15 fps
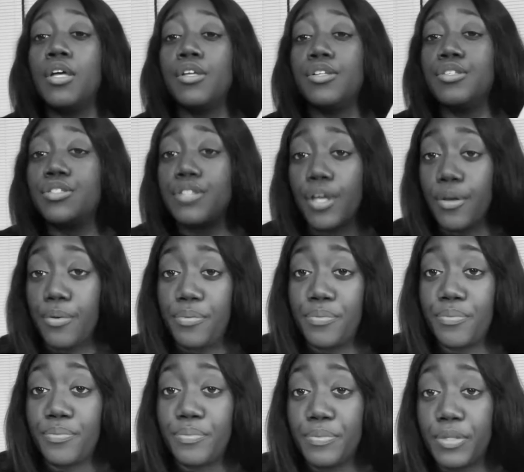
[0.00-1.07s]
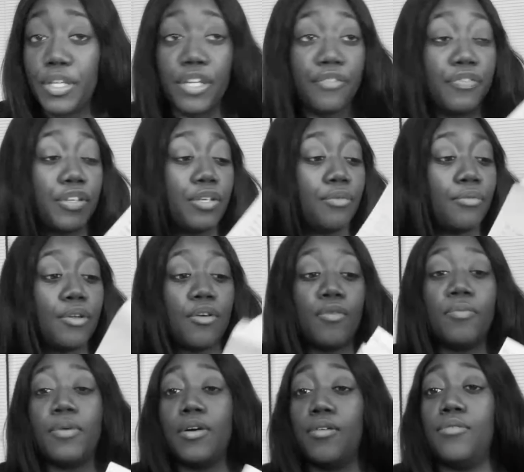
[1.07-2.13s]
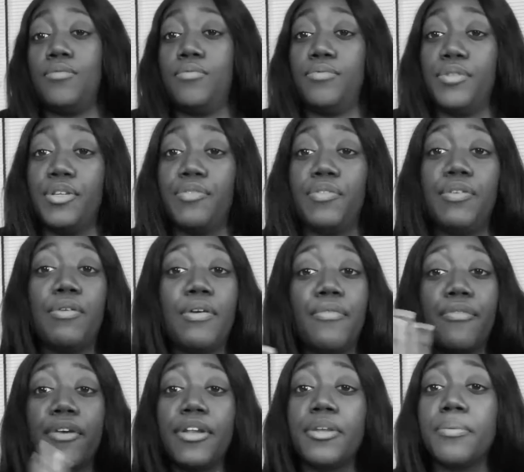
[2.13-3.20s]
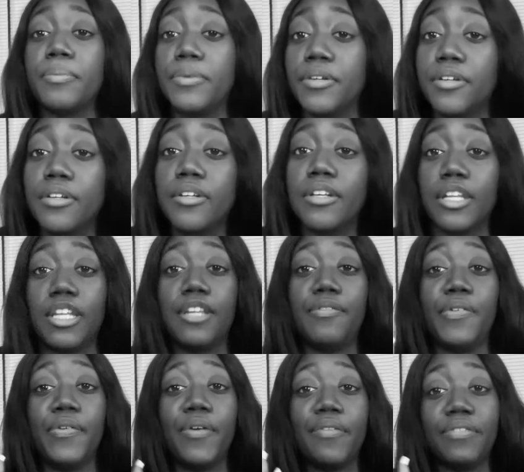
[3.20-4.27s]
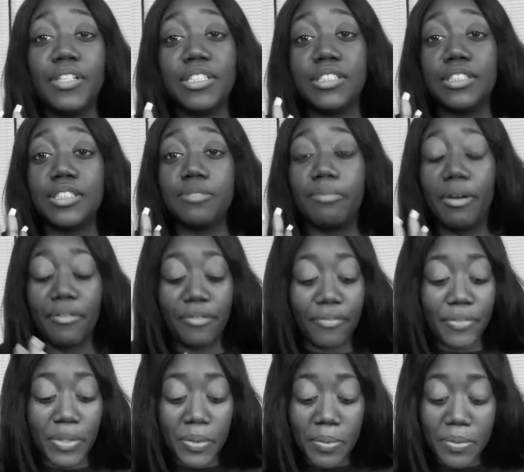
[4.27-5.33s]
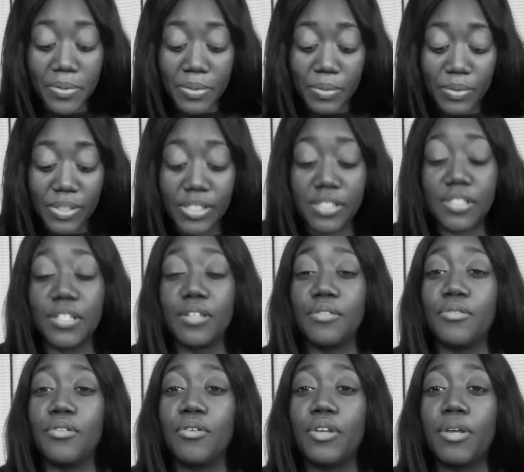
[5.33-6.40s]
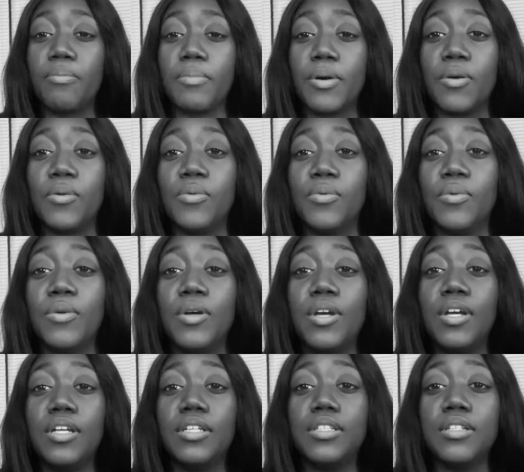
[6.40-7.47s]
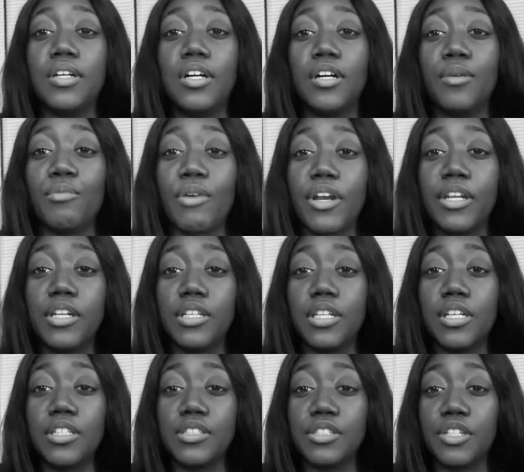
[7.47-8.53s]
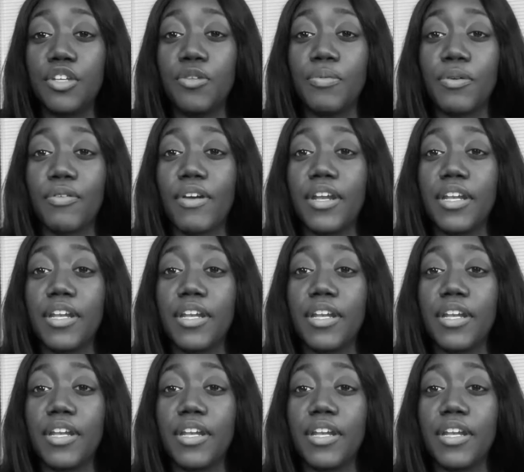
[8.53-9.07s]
So, if you know Mo, if you have read the book, and if you have listened to my reviews on this, then you know that Mo writing a letter to Cupid right